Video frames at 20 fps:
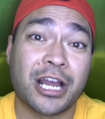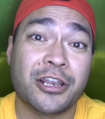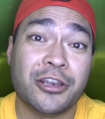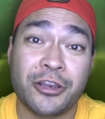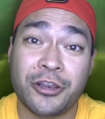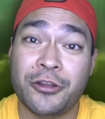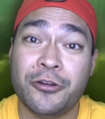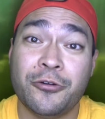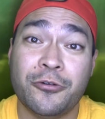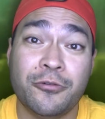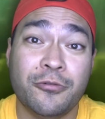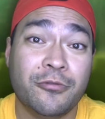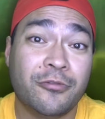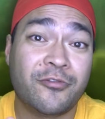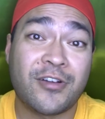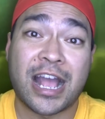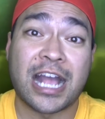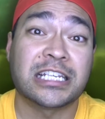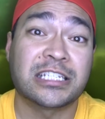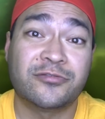new
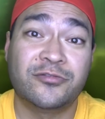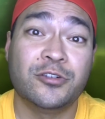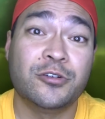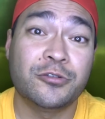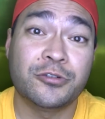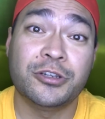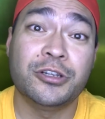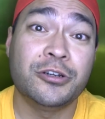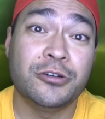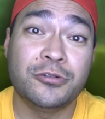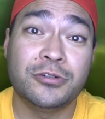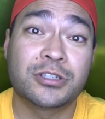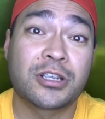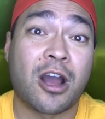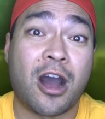fast food news